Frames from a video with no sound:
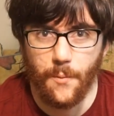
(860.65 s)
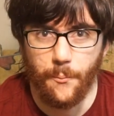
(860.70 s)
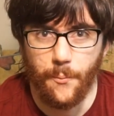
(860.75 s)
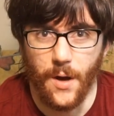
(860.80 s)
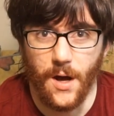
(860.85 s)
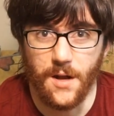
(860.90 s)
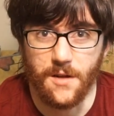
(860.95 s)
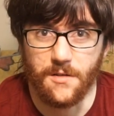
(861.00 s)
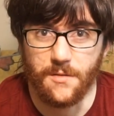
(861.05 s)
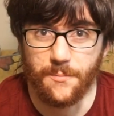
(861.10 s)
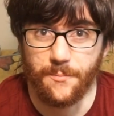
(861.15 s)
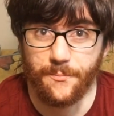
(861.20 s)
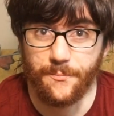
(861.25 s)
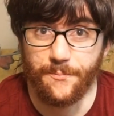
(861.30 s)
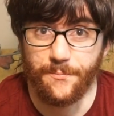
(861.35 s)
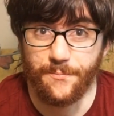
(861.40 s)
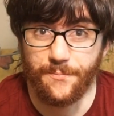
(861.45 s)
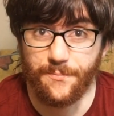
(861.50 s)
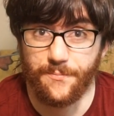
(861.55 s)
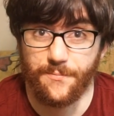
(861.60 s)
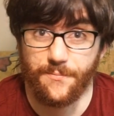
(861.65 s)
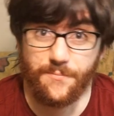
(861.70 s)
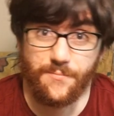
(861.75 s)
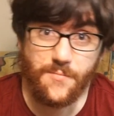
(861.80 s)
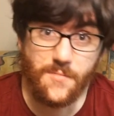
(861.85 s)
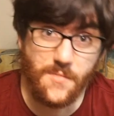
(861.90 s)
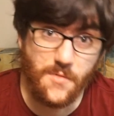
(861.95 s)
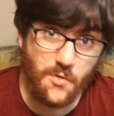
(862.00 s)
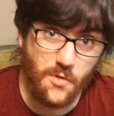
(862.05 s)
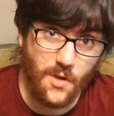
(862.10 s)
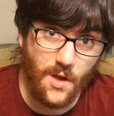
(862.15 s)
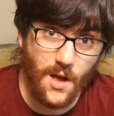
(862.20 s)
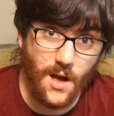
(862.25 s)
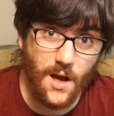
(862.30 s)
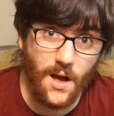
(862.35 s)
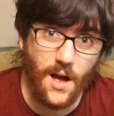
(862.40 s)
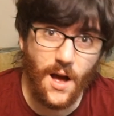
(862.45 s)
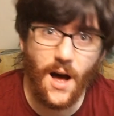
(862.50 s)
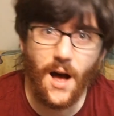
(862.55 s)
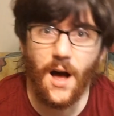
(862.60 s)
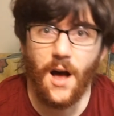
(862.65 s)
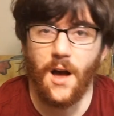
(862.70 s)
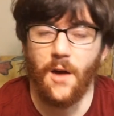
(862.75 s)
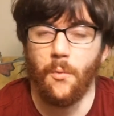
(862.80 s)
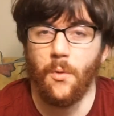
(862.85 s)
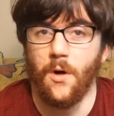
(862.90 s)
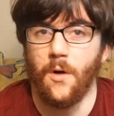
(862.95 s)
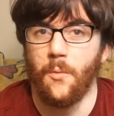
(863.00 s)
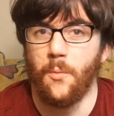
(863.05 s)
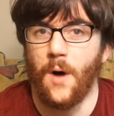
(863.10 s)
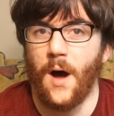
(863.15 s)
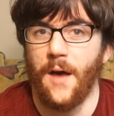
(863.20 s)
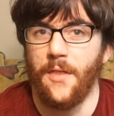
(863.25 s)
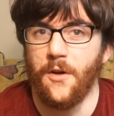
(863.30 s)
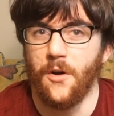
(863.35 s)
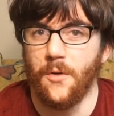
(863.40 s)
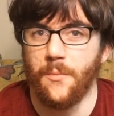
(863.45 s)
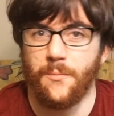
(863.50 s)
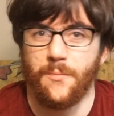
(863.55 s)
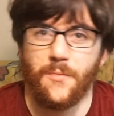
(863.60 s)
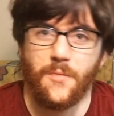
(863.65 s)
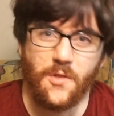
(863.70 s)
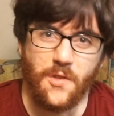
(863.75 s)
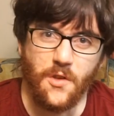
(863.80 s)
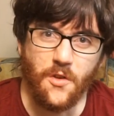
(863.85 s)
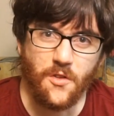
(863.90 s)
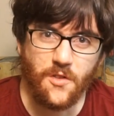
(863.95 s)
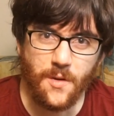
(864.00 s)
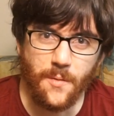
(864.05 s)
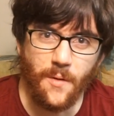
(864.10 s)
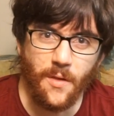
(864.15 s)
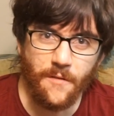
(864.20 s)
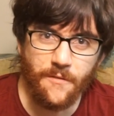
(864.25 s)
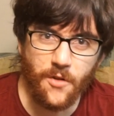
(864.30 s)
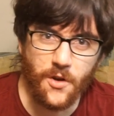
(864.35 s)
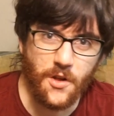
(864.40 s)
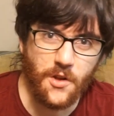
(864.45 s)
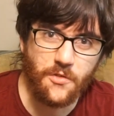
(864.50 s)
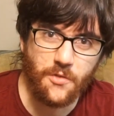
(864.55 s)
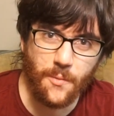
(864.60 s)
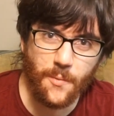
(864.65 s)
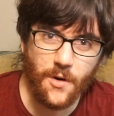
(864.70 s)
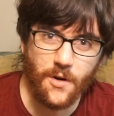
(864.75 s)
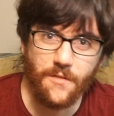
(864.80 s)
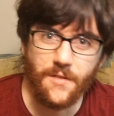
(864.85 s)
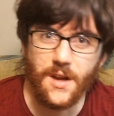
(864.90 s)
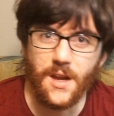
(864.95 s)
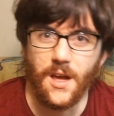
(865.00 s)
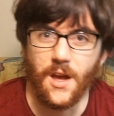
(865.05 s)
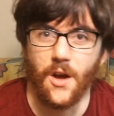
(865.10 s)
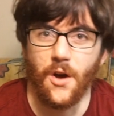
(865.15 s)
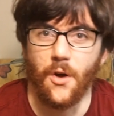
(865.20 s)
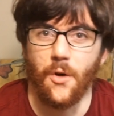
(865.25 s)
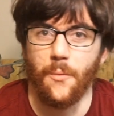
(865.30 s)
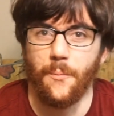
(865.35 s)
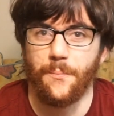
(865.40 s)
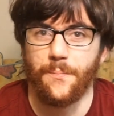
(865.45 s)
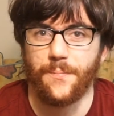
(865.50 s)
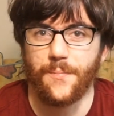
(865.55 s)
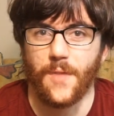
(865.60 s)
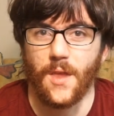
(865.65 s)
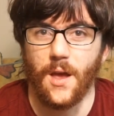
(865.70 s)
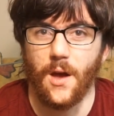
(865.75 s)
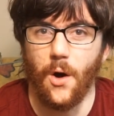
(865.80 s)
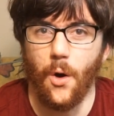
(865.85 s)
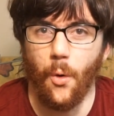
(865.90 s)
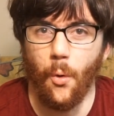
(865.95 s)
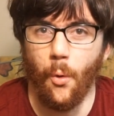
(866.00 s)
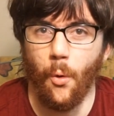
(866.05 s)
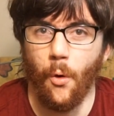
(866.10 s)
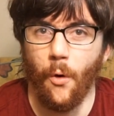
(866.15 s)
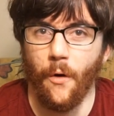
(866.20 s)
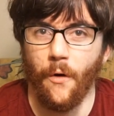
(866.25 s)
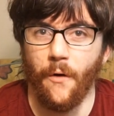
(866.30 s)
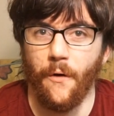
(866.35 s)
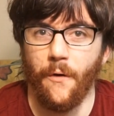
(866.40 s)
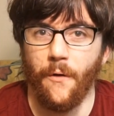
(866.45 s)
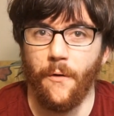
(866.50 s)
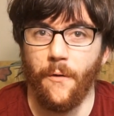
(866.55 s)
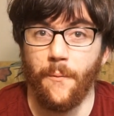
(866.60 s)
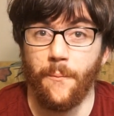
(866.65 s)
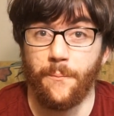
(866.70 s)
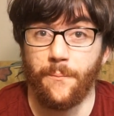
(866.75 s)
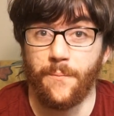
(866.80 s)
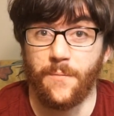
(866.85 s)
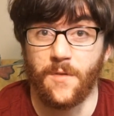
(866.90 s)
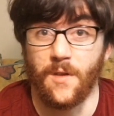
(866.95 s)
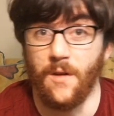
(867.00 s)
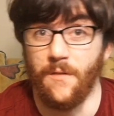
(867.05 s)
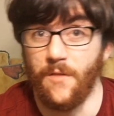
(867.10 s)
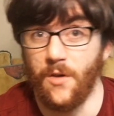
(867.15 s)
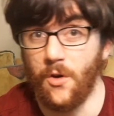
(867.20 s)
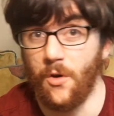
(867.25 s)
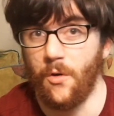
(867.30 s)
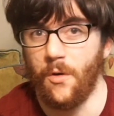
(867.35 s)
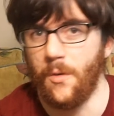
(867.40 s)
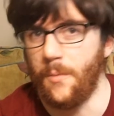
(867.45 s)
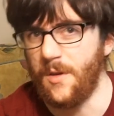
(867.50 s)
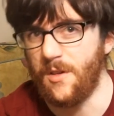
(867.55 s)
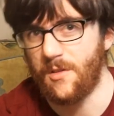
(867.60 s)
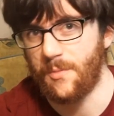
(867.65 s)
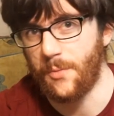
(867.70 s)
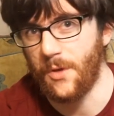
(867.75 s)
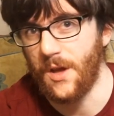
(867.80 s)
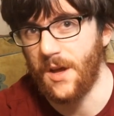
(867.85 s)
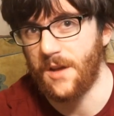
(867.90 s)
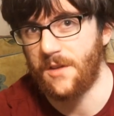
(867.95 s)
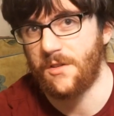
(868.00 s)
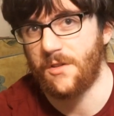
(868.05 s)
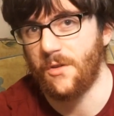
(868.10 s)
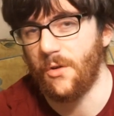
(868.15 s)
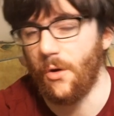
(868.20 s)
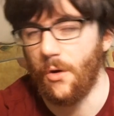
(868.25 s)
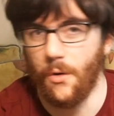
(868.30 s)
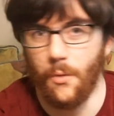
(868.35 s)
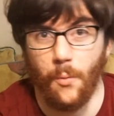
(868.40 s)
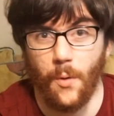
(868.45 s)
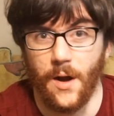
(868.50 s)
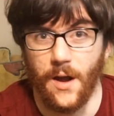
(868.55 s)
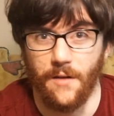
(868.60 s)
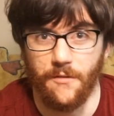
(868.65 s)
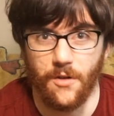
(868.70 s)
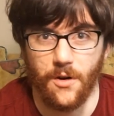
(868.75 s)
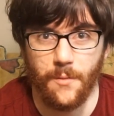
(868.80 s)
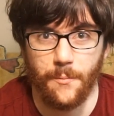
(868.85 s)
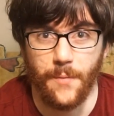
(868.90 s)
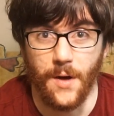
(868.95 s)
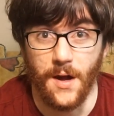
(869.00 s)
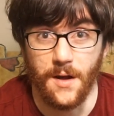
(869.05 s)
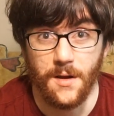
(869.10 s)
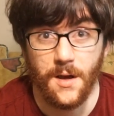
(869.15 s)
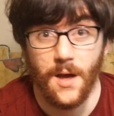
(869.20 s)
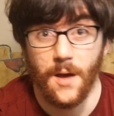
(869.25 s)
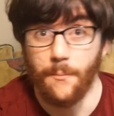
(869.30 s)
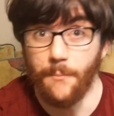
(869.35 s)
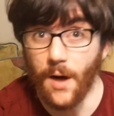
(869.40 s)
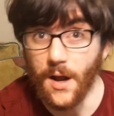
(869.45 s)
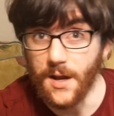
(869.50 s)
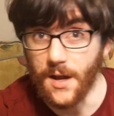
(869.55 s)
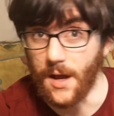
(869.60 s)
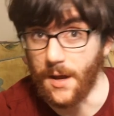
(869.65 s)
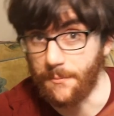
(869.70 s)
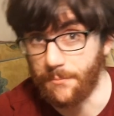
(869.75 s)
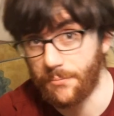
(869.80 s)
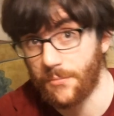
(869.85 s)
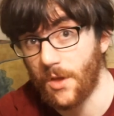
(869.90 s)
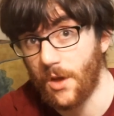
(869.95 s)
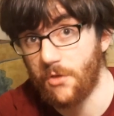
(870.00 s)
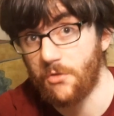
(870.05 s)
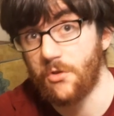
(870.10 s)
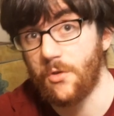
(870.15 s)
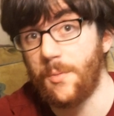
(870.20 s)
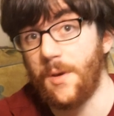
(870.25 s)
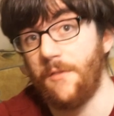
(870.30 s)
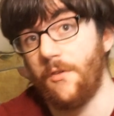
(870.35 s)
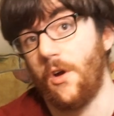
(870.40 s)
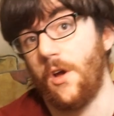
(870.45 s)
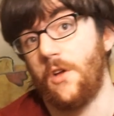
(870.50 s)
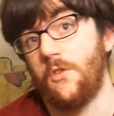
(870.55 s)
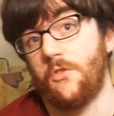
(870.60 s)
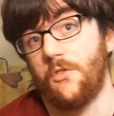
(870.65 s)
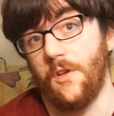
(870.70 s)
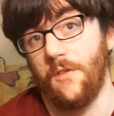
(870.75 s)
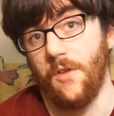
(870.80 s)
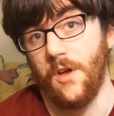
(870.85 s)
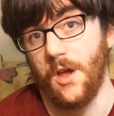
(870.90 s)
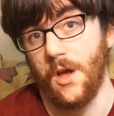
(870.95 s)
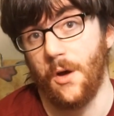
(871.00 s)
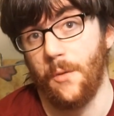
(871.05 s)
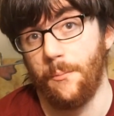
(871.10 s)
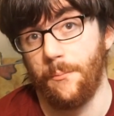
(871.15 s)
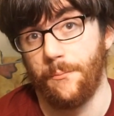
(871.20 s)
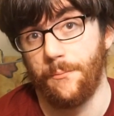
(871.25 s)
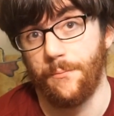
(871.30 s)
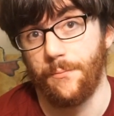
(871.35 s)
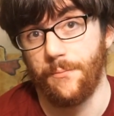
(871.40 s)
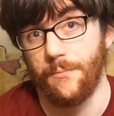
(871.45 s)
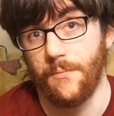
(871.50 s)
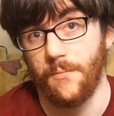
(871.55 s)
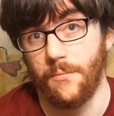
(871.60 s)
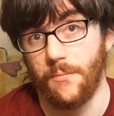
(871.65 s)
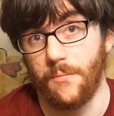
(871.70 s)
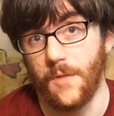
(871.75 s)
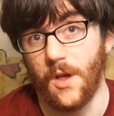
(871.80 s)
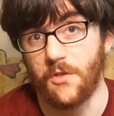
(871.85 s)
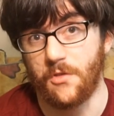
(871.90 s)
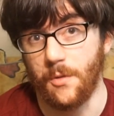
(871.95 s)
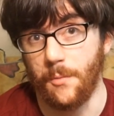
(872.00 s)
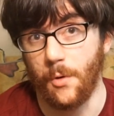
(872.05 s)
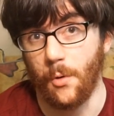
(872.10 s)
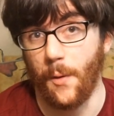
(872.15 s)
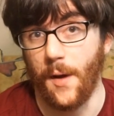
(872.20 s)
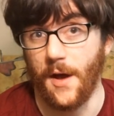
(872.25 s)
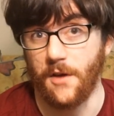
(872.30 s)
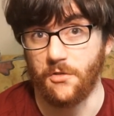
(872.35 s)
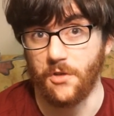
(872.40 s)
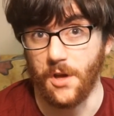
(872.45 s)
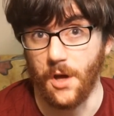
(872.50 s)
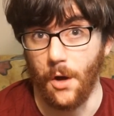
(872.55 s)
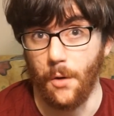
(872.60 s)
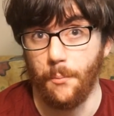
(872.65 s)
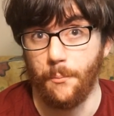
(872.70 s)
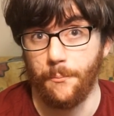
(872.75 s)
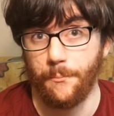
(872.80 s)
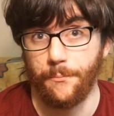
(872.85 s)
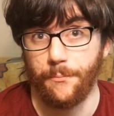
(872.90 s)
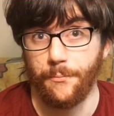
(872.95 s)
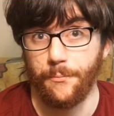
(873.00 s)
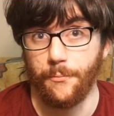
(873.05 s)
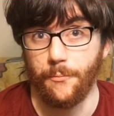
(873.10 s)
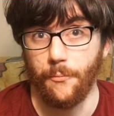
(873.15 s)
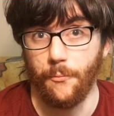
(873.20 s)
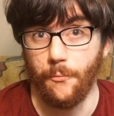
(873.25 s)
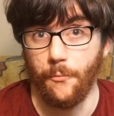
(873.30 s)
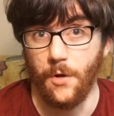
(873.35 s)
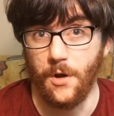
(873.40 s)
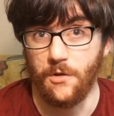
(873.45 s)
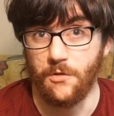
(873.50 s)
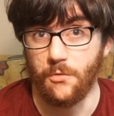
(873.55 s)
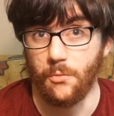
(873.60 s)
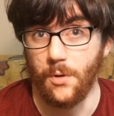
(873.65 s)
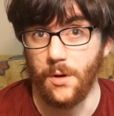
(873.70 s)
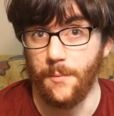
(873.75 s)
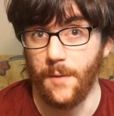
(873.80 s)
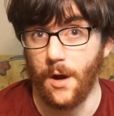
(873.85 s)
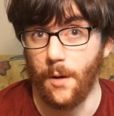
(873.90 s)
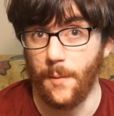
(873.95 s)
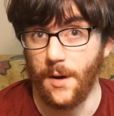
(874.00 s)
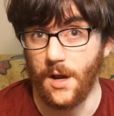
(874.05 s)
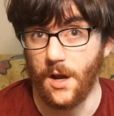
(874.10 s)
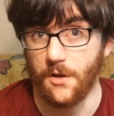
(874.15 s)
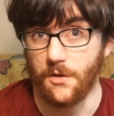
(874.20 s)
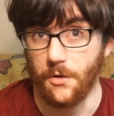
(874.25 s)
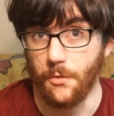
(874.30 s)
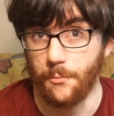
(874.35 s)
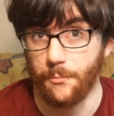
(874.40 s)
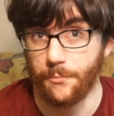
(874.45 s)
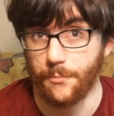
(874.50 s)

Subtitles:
But I will either steal some of the footage from her video, or it'll be split, or whatever. But Monday should be a very interesting video, assuming we actually go, which we may or may not do.